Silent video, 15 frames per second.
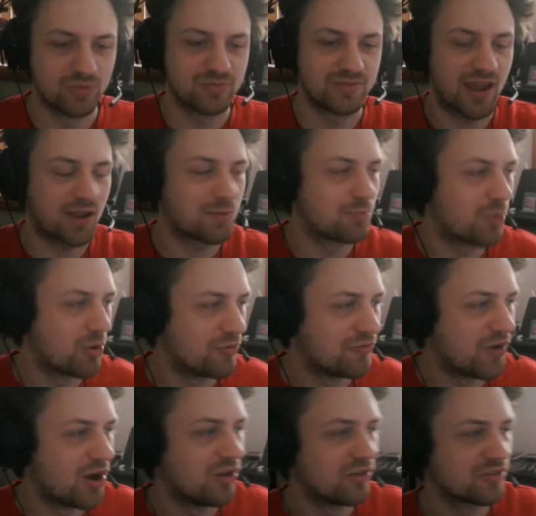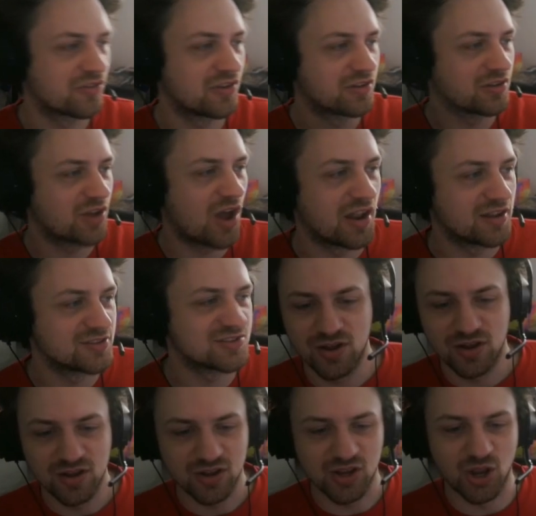deck profiles and kind of
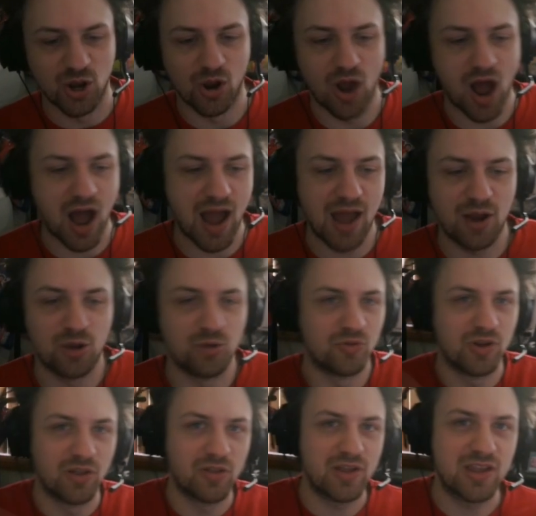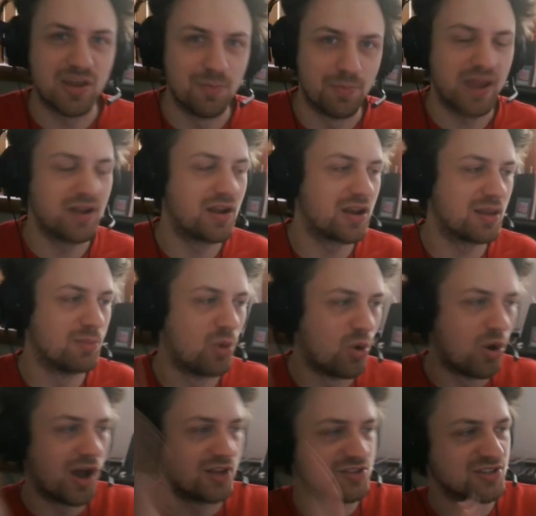just, you know, I don't really compete
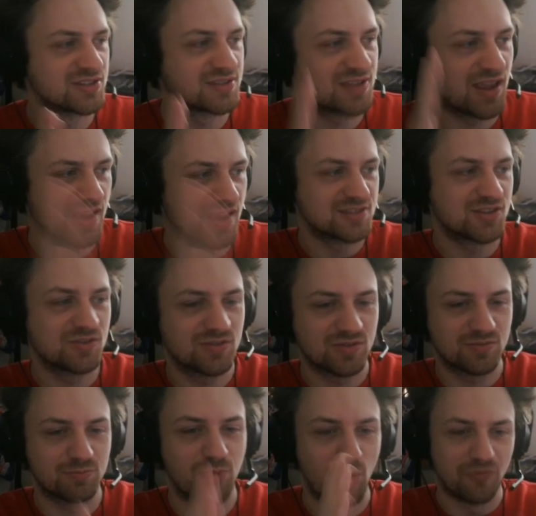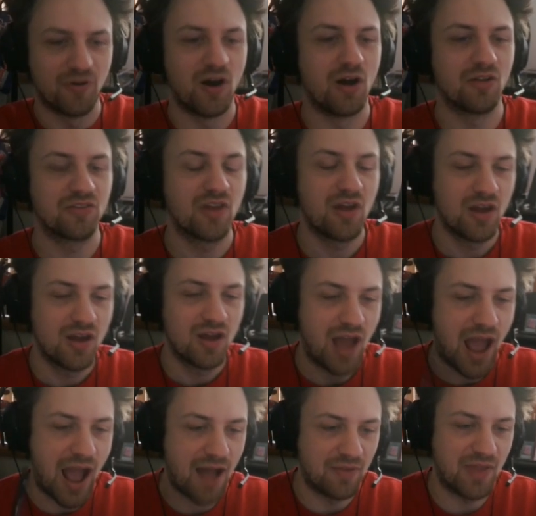anymore. I just, here's profiles.
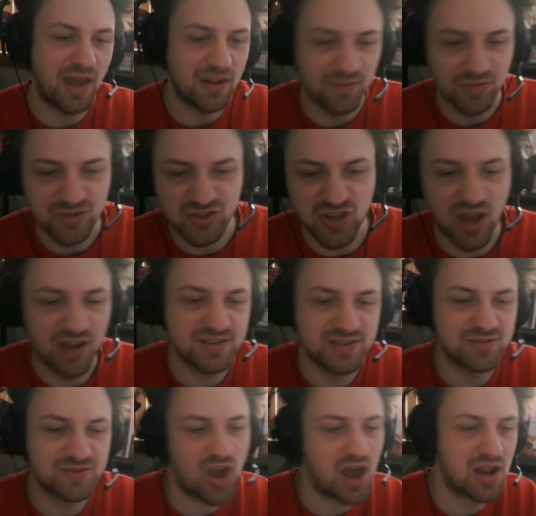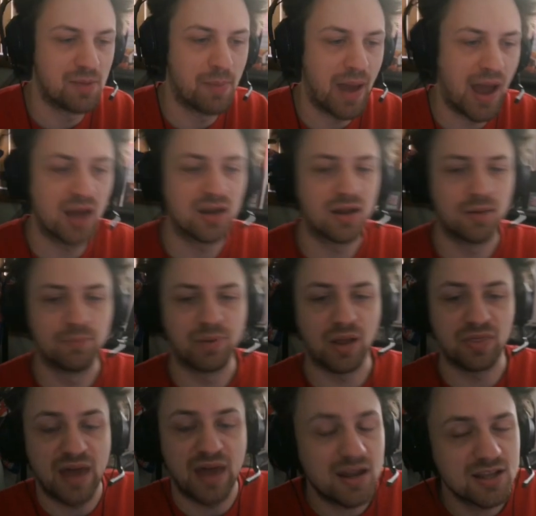And that sounds kind of bad,
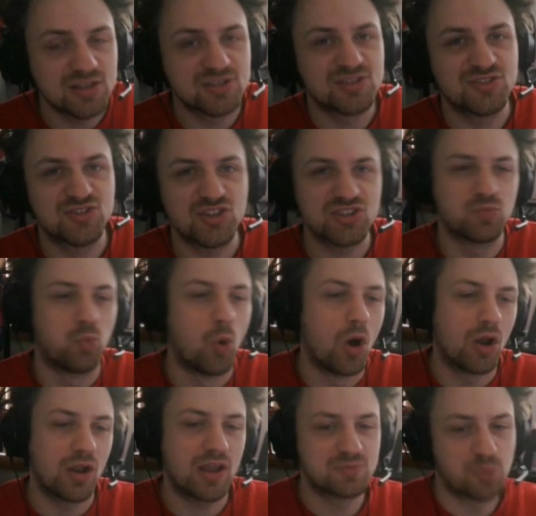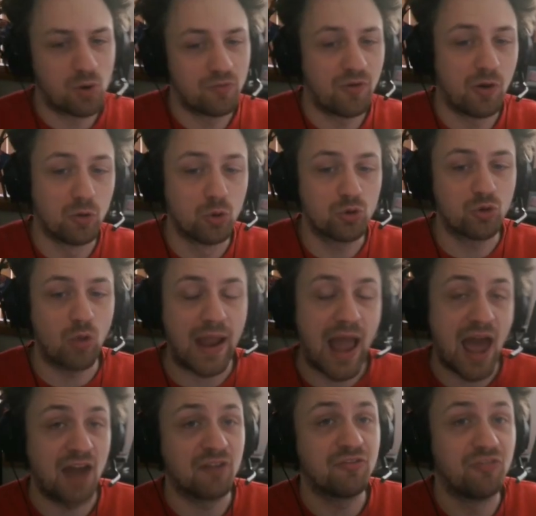but that is just what his profile looked like
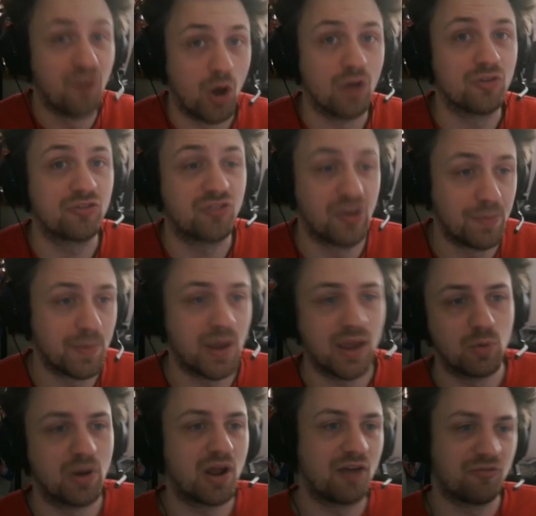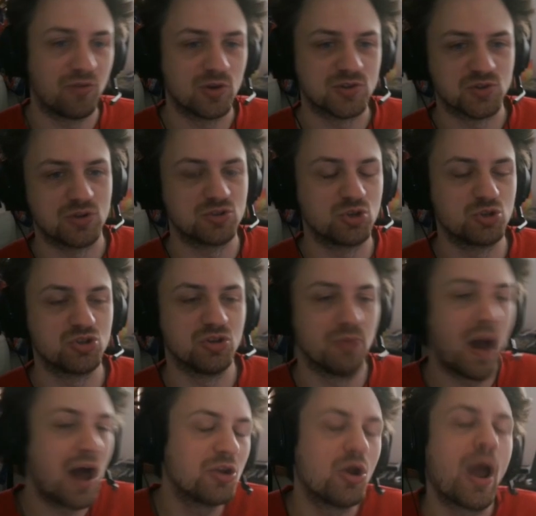at first to me when I first saw his YouTube.
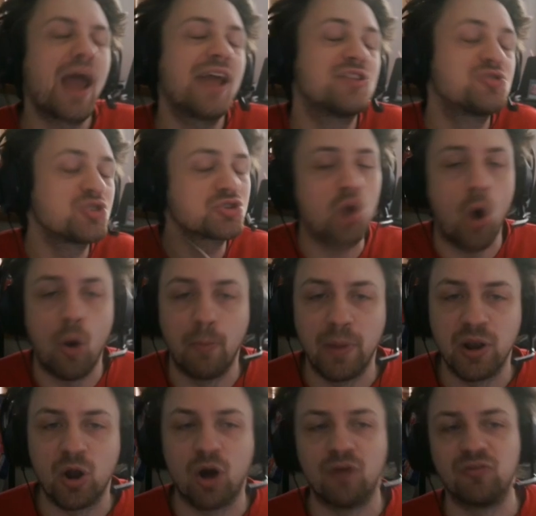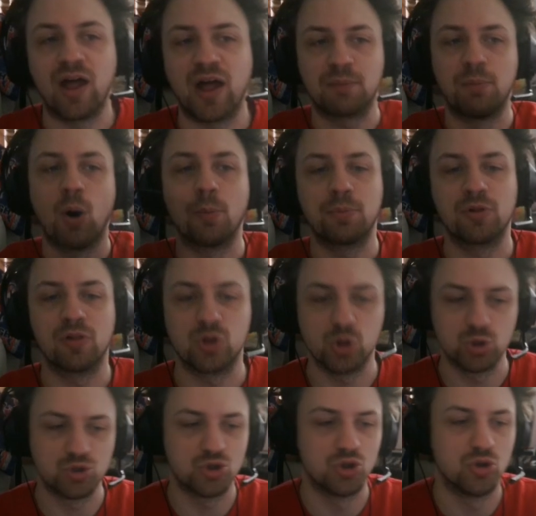I don't know, it's just common of like popular
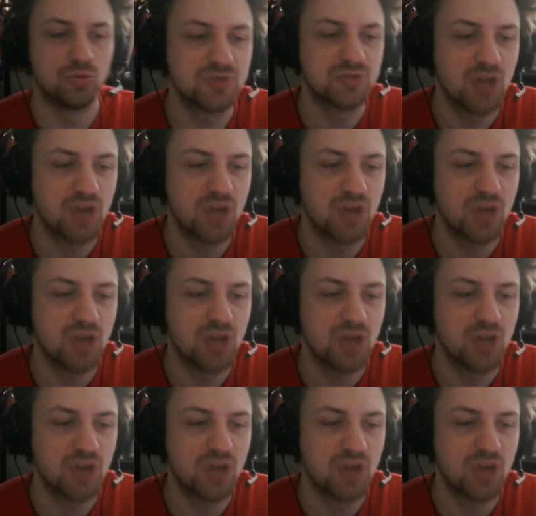YouTubes